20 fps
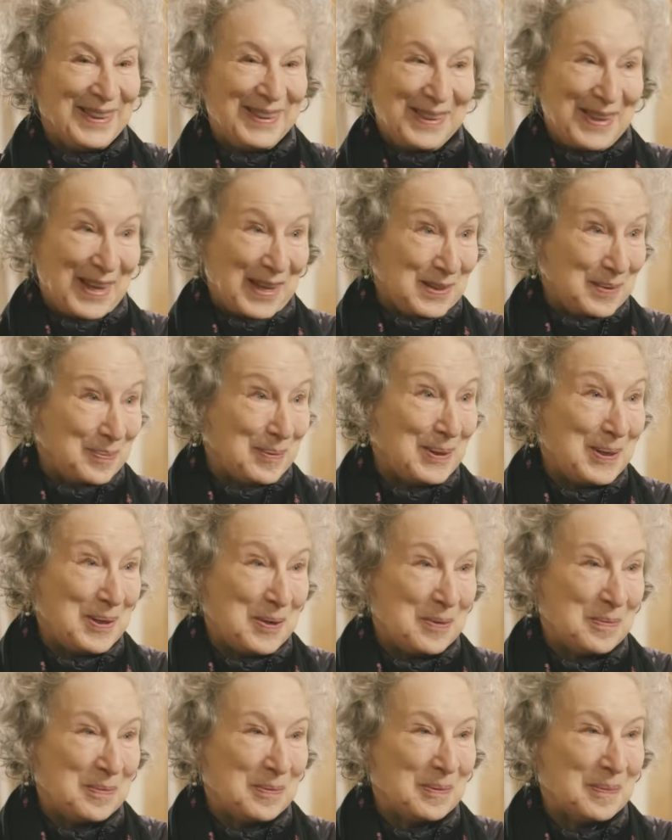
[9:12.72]
That's pretty
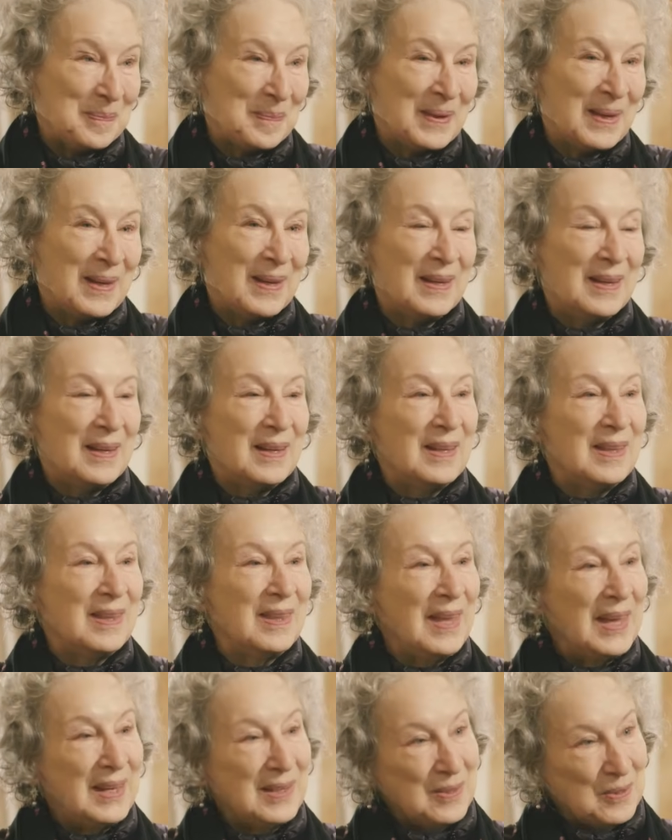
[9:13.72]
hopeful.
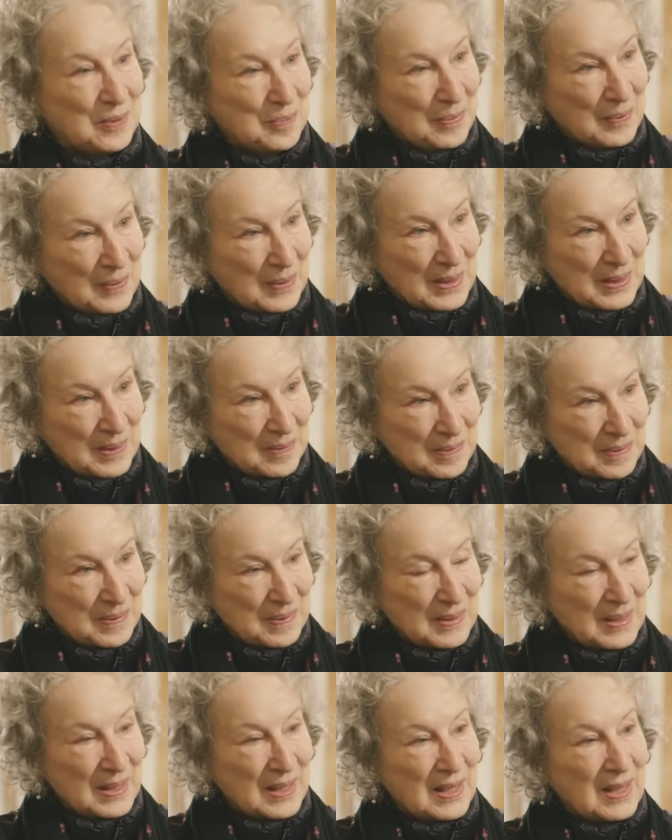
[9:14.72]
Then you believe
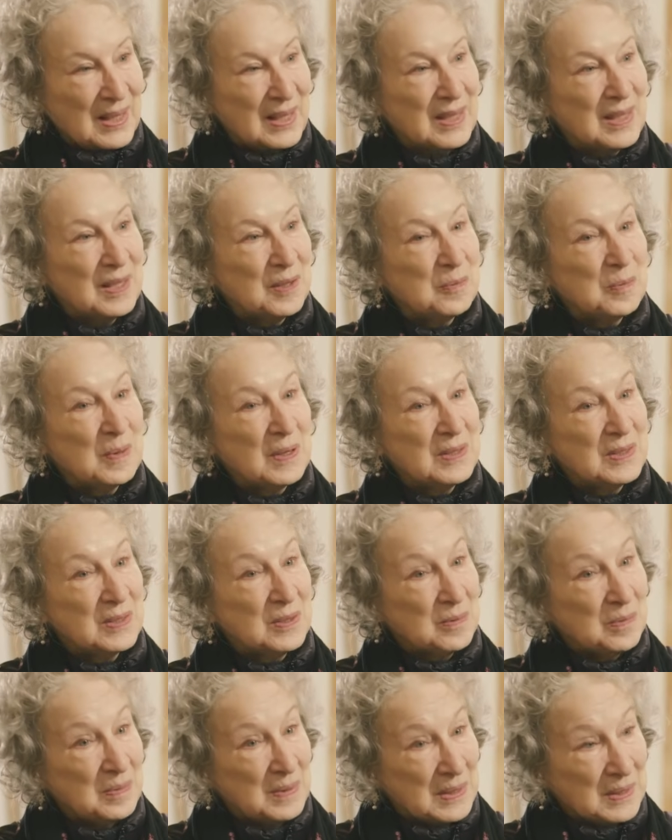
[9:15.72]
that once
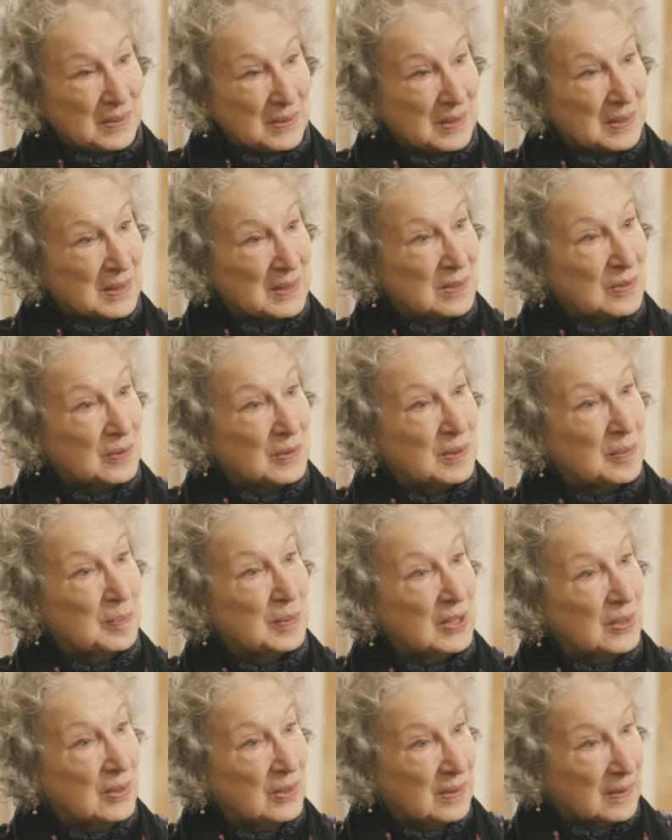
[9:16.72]
you finish it, it's going to
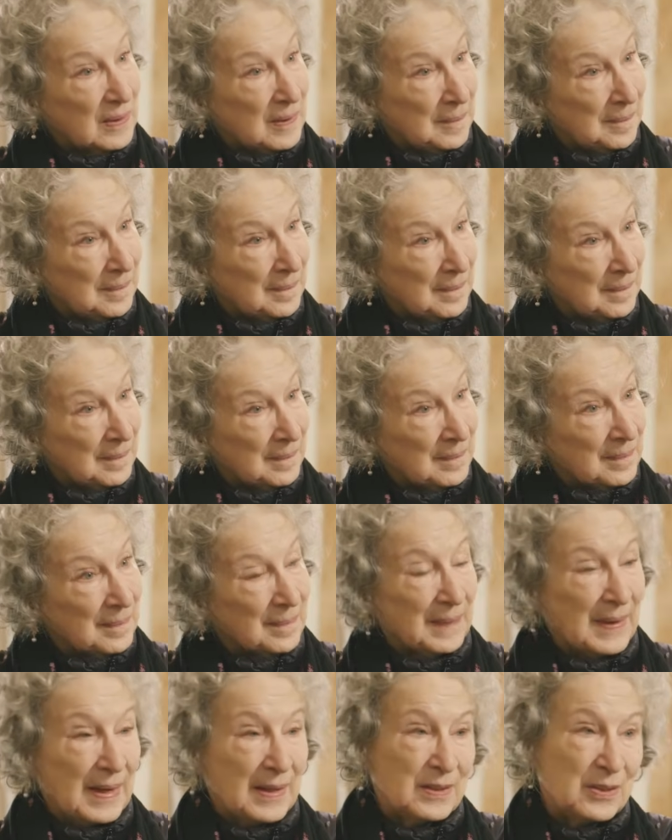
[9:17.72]
be good.
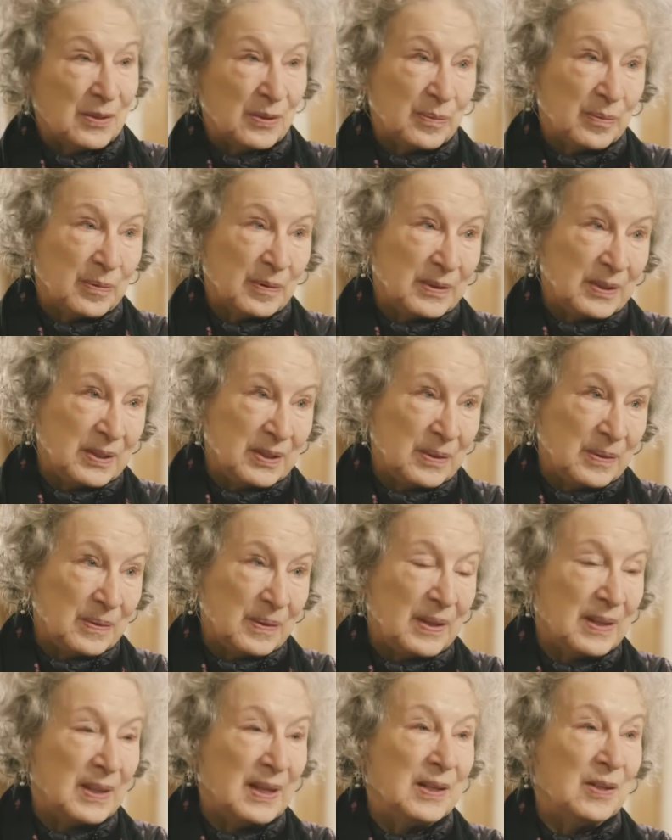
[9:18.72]
That's hopeful too.
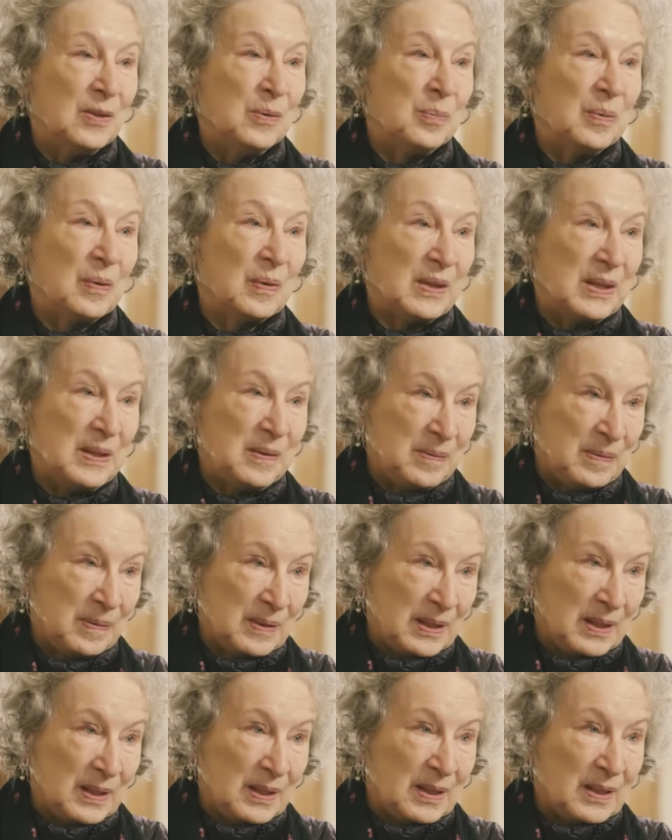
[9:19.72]
Then you believe
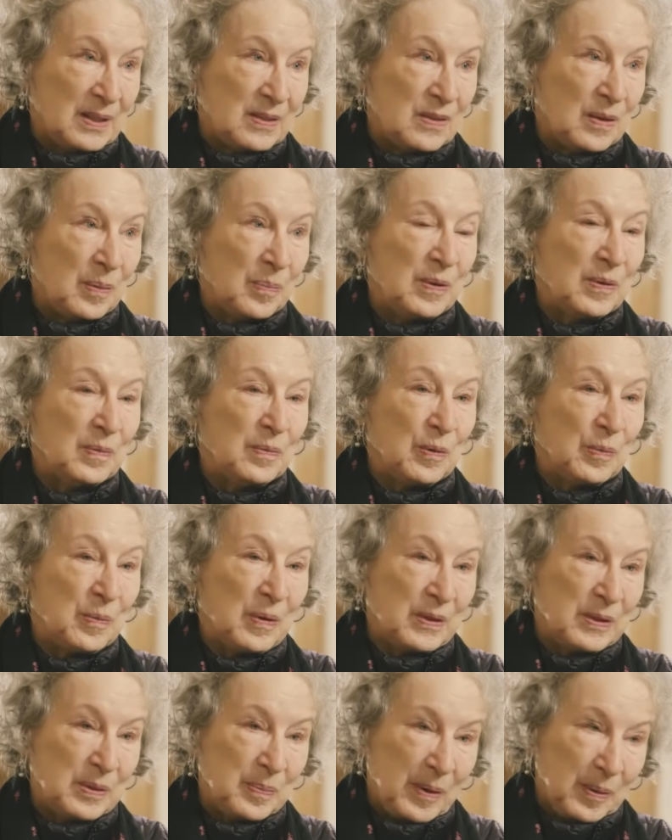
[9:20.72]
someone will
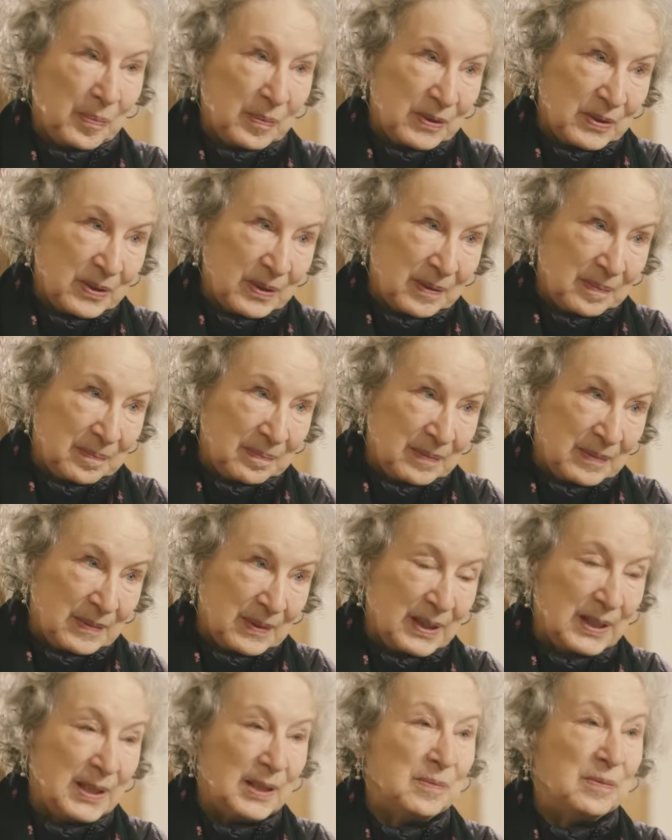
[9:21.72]
want to publish it.
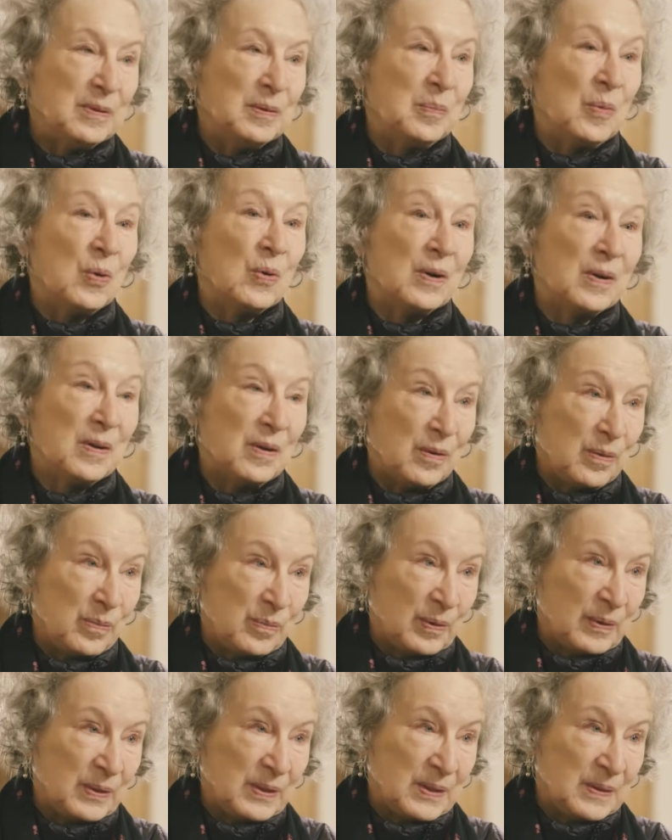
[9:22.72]
Even more
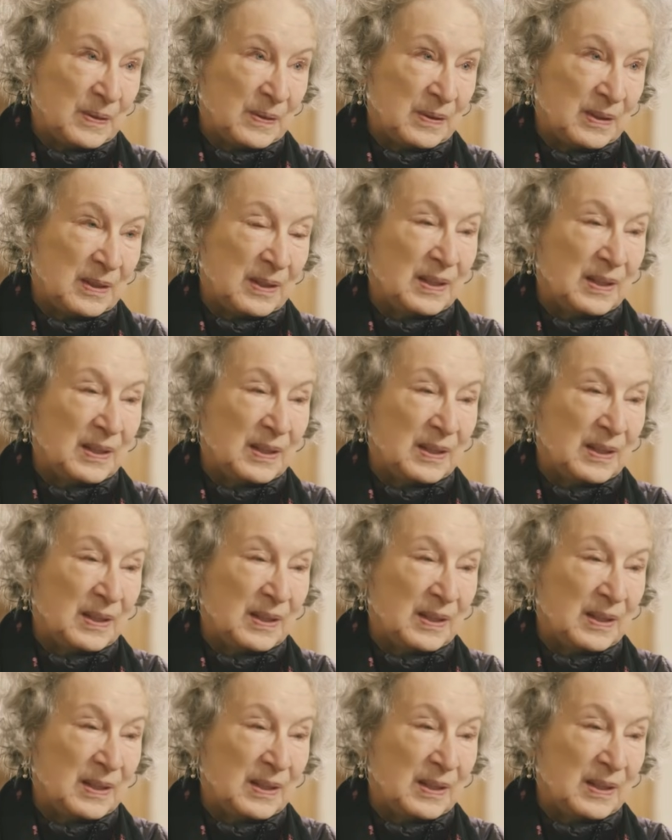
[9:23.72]
hopefulness.